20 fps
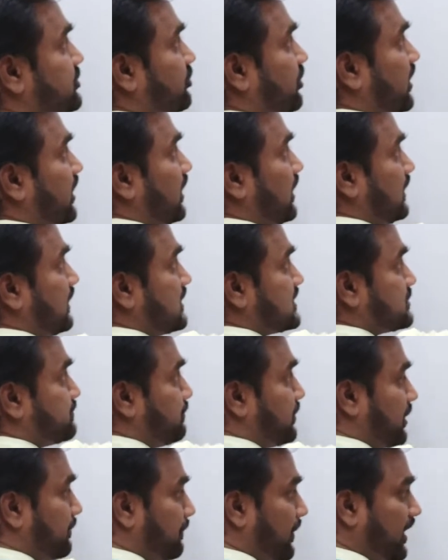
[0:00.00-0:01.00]
ray is
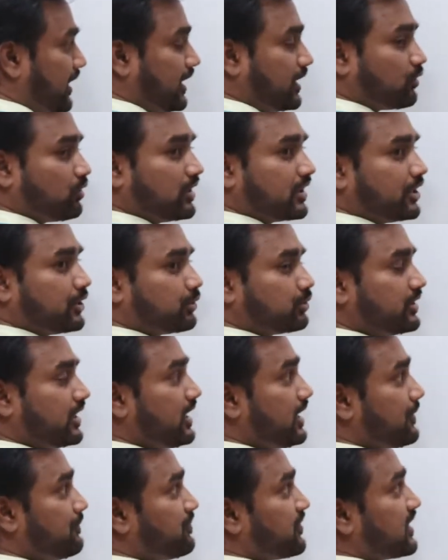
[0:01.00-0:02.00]
perpendicular to
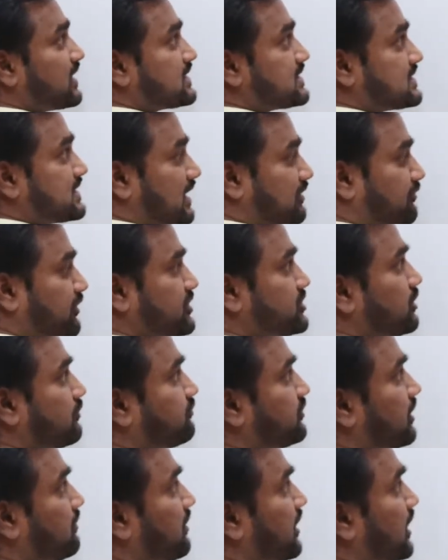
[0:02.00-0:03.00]
the surface
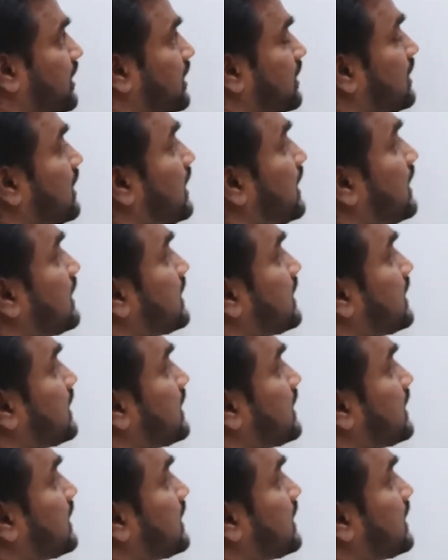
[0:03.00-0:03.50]
of the mirror,